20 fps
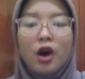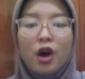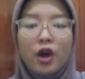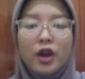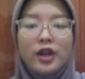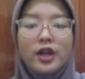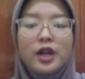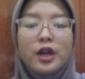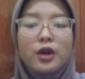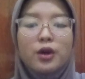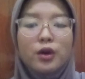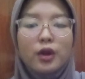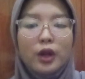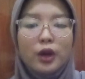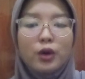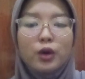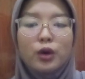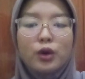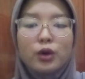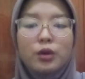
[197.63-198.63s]
on the
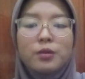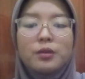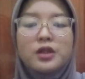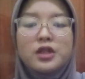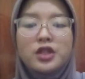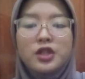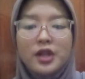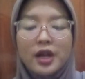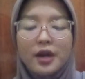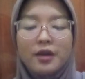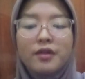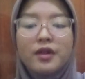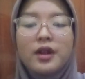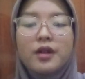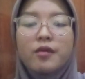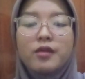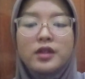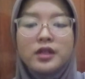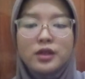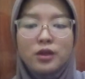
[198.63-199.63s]
curriculum,
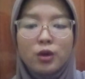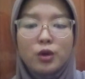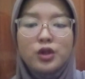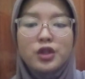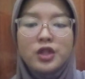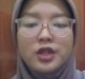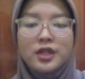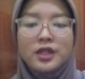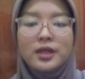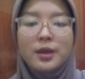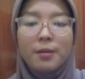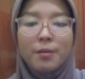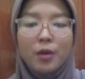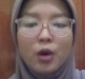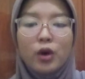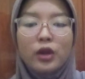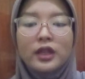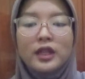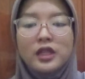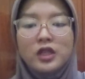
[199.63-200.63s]
sharing resources
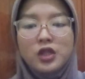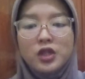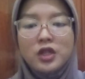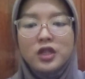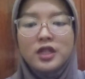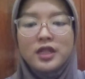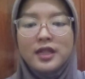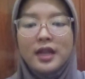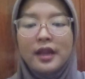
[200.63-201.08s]
among teachers,